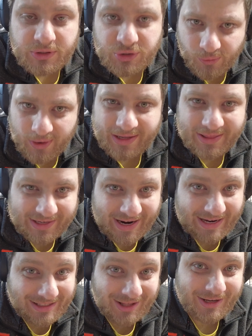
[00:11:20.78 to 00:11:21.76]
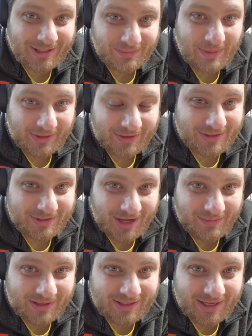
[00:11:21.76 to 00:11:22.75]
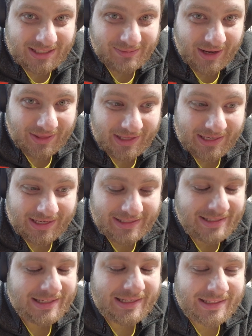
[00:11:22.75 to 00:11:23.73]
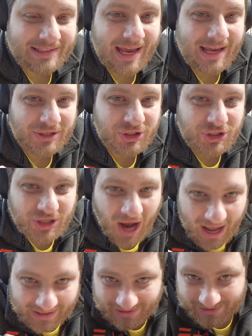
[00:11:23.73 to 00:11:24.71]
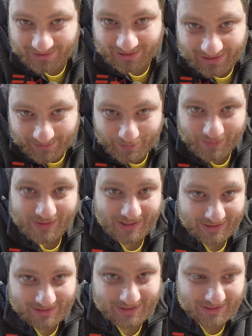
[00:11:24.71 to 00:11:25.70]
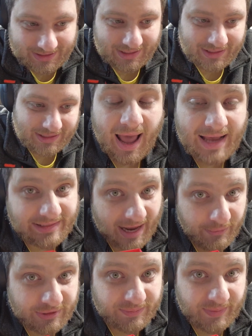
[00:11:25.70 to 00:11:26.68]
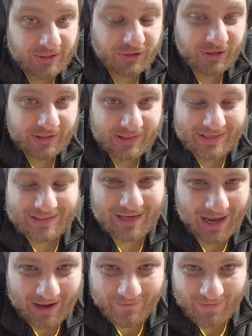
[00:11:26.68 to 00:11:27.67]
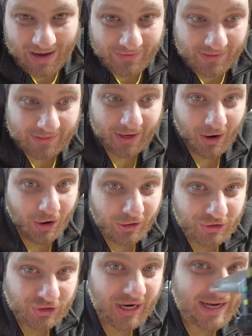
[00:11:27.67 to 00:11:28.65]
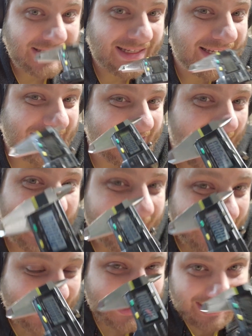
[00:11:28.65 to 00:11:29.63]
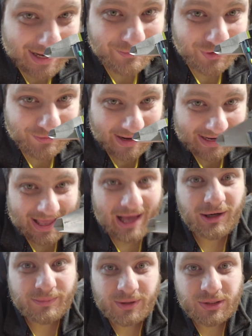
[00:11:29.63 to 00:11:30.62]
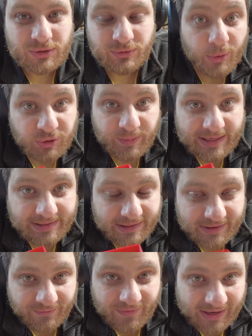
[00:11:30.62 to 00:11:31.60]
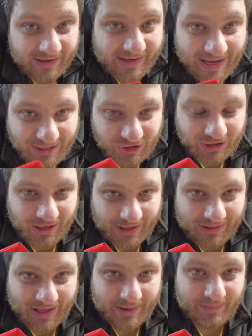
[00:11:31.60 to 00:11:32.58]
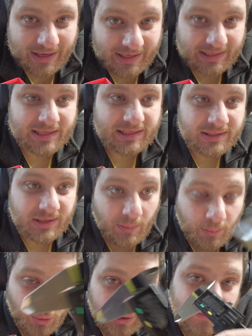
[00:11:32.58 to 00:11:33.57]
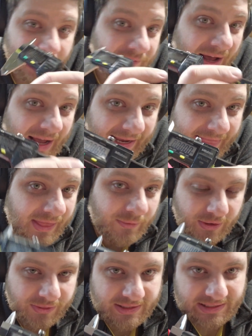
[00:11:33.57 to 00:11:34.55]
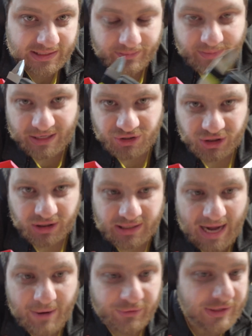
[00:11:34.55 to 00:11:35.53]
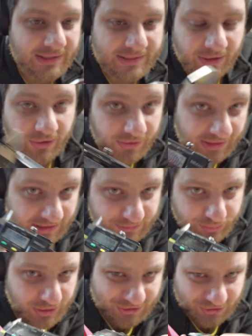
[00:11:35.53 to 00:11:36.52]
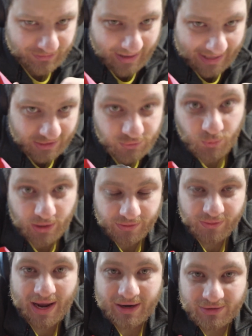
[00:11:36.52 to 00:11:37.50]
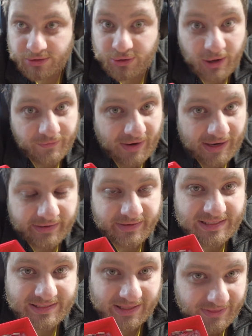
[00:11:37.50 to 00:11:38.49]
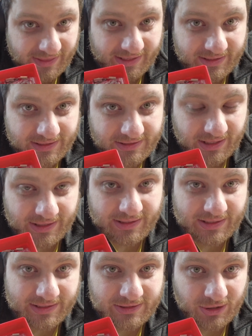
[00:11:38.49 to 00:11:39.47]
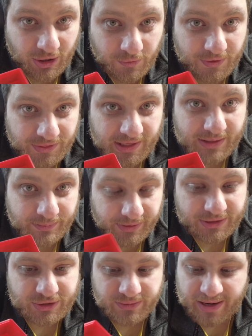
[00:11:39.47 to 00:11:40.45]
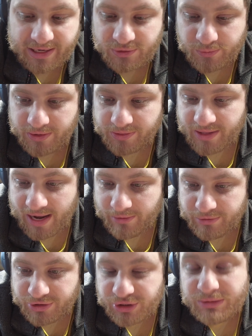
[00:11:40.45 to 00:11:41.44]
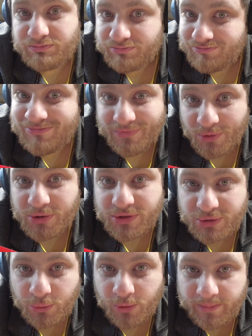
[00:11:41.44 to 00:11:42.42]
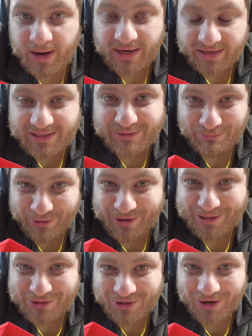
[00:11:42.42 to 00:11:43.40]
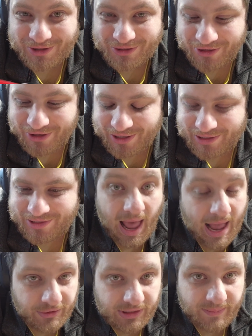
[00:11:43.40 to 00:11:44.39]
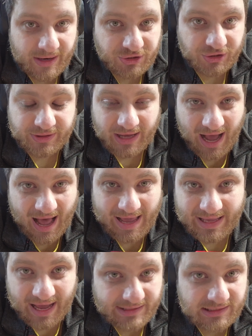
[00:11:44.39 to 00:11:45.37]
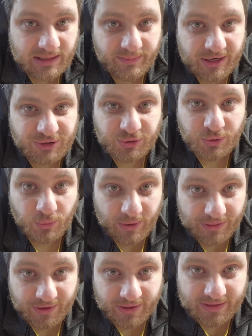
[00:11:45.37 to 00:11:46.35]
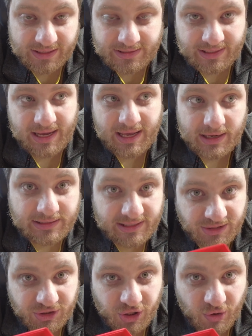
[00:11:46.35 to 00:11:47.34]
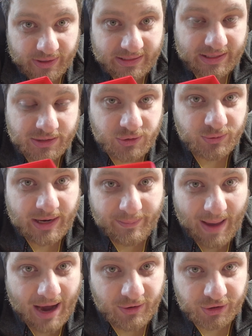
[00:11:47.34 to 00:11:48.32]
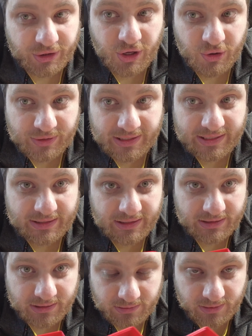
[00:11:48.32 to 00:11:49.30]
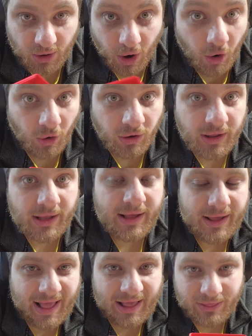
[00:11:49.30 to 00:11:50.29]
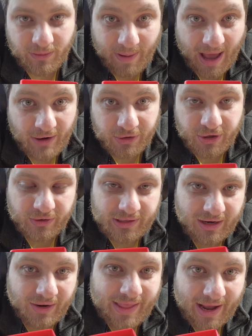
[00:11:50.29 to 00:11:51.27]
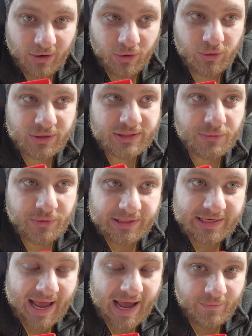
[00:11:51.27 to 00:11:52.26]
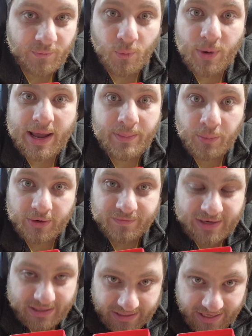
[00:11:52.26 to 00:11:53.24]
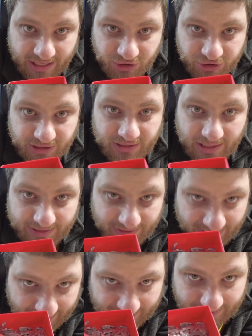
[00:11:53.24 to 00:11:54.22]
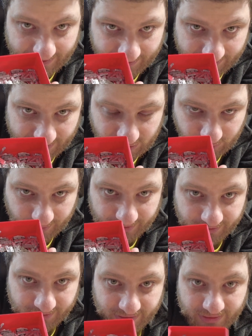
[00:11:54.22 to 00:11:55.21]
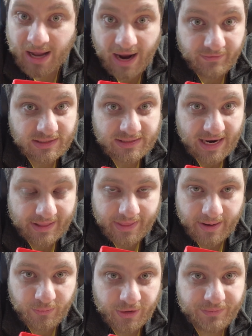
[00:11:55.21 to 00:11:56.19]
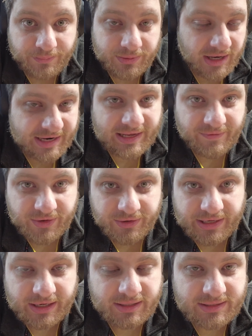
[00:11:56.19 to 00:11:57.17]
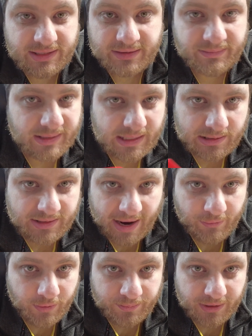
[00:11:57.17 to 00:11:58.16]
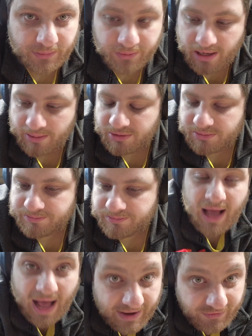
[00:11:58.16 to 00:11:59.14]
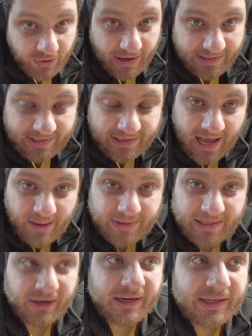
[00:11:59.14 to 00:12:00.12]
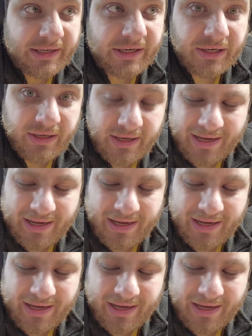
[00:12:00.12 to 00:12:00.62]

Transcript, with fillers: So one of the nice things about the salami slice method is it is shockingly consistent. As I was measuring these, I found that they all checked exactly the same with my calipers, which means that the variation on them is more fine than what this can measure. And I would consider these plus or minus one thousand. So at very least, the thickness on these are within plus or minus one thousand, which for the Tormach is pretty darn good. I only measured the height. I didn't measure the width on these because these are going into a powder coated hole. And the powder coating on that hole is going to have way more variation than these will. I've designed them with plenty of clearance, and it, that won't be a problem. I have no idea how many are in here.